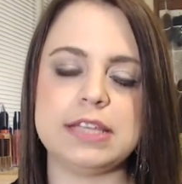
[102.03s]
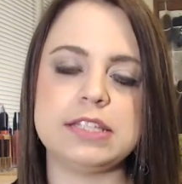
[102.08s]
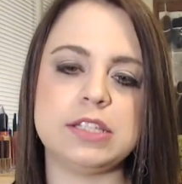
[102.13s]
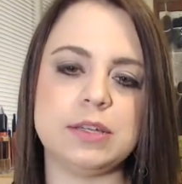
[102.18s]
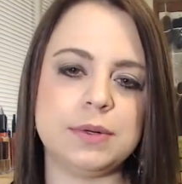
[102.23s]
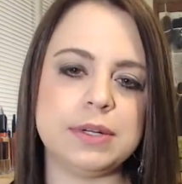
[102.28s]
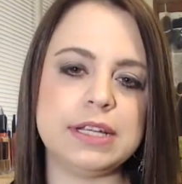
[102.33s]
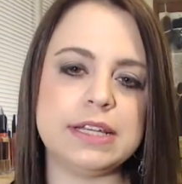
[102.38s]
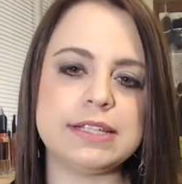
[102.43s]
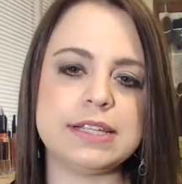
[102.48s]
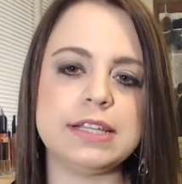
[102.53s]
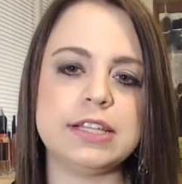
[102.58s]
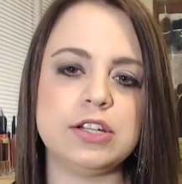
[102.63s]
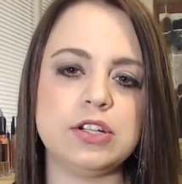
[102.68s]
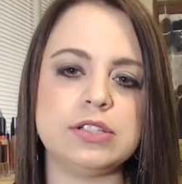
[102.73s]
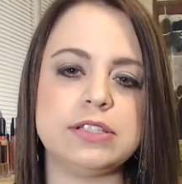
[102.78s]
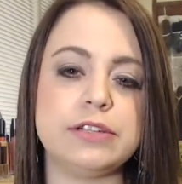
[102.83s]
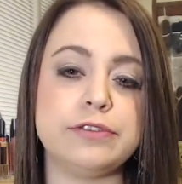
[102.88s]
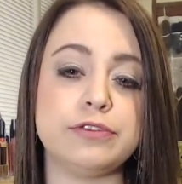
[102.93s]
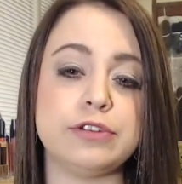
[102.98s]
so it is a
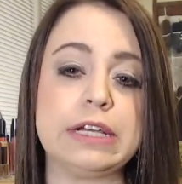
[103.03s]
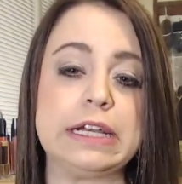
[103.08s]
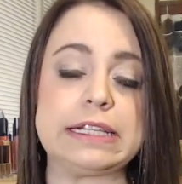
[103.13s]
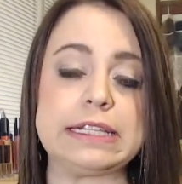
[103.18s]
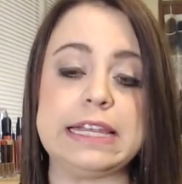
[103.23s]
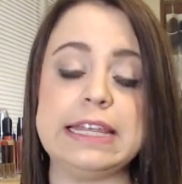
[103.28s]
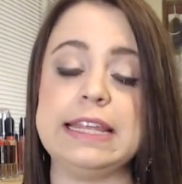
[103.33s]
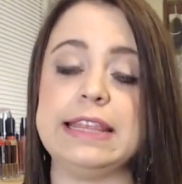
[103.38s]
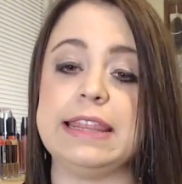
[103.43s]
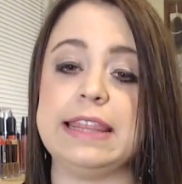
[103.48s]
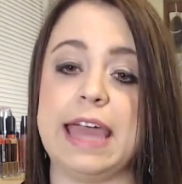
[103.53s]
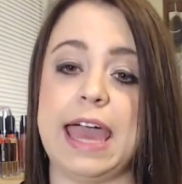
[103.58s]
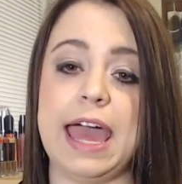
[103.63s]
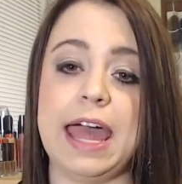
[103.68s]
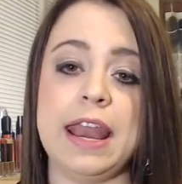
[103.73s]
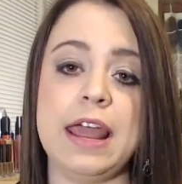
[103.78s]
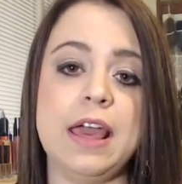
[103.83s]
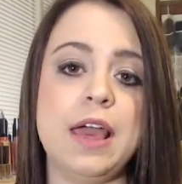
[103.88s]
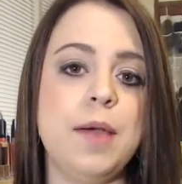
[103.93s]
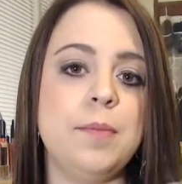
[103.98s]
little different in that,